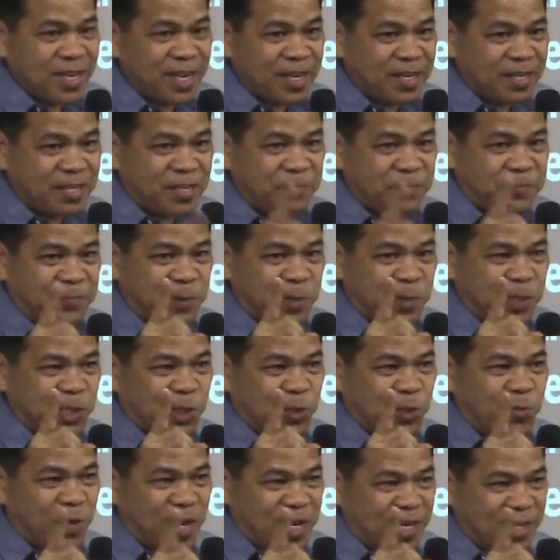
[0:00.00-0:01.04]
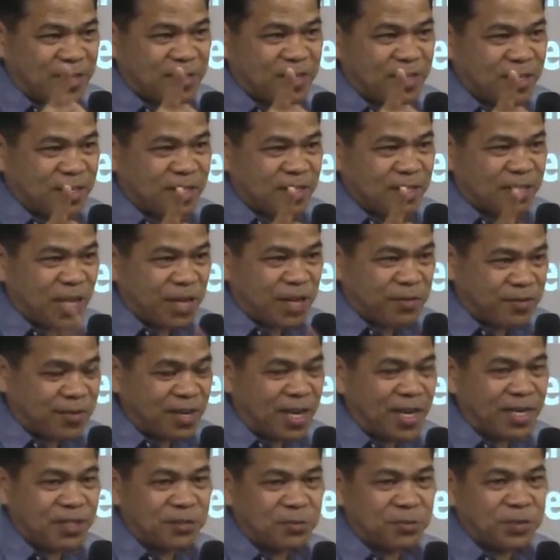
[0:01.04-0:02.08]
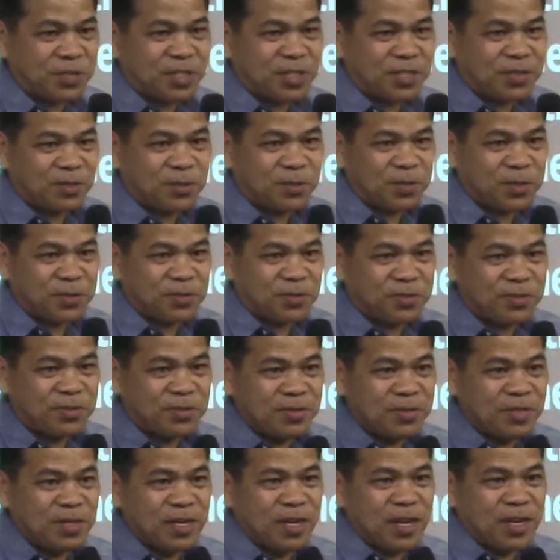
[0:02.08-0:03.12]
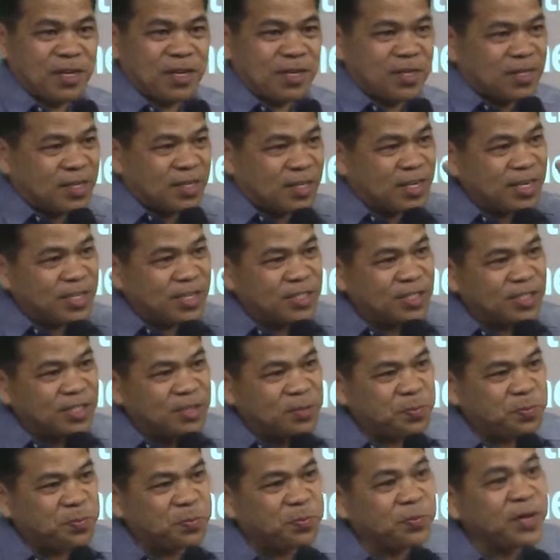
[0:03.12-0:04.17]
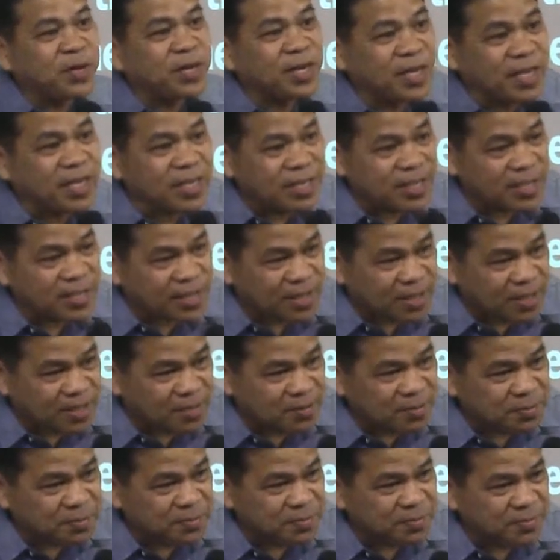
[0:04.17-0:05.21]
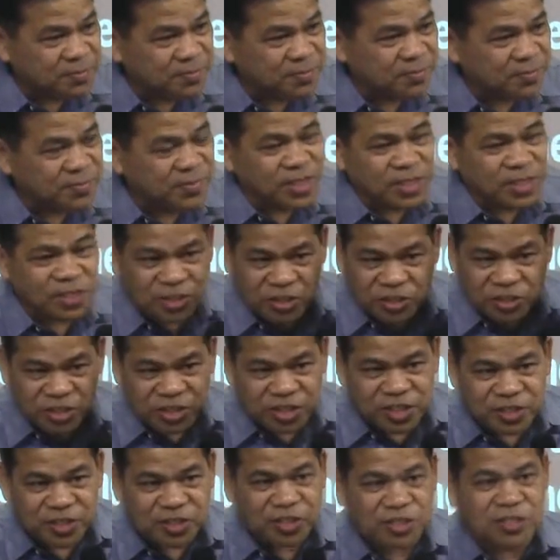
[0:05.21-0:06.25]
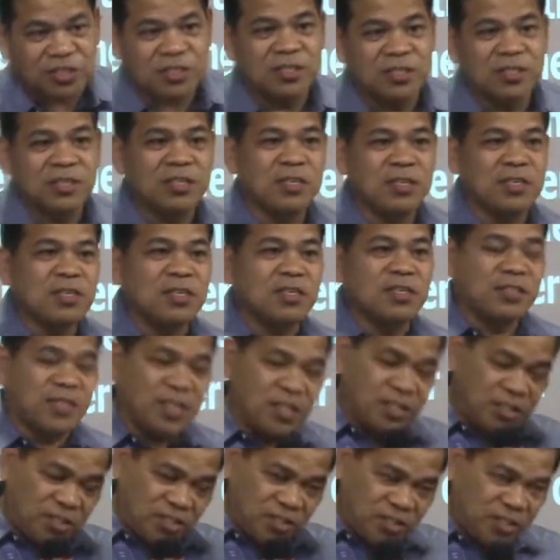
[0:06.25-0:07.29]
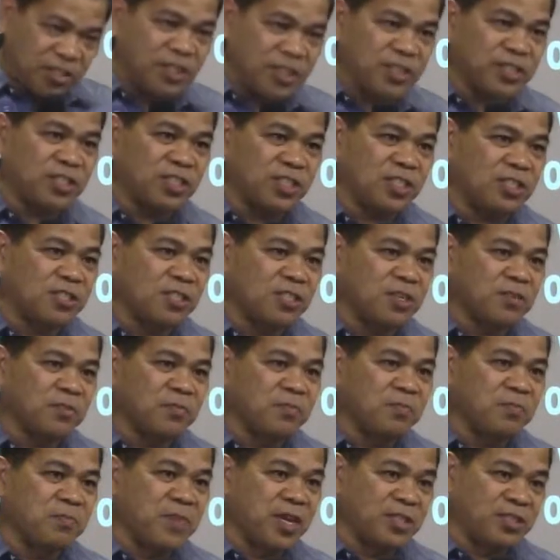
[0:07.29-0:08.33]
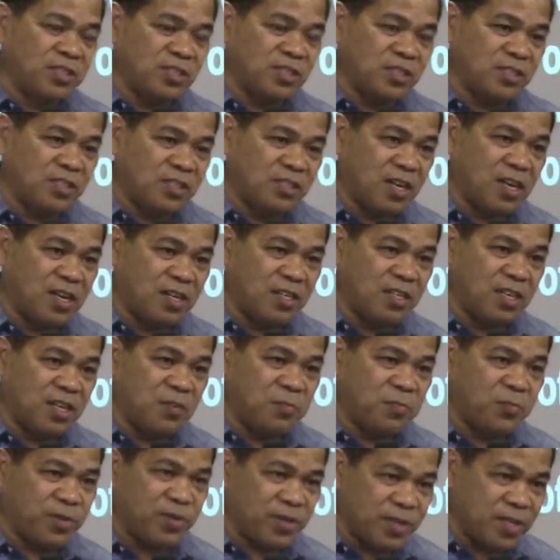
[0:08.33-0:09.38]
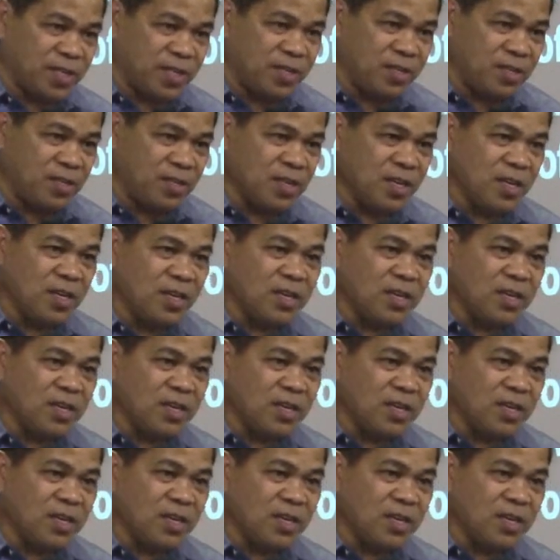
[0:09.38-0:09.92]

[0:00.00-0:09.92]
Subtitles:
Then the first quality that I would like to share to you is prayer. Amen. This church must start in prayer.